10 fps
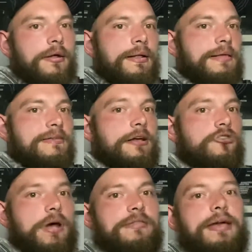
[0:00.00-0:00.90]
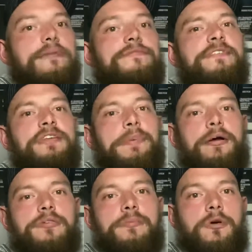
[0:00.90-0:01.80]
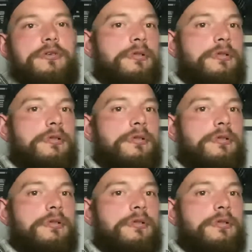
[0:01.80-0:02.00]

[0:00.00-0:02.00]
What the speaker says: Instead of trying to gain 50 pounds of muscle,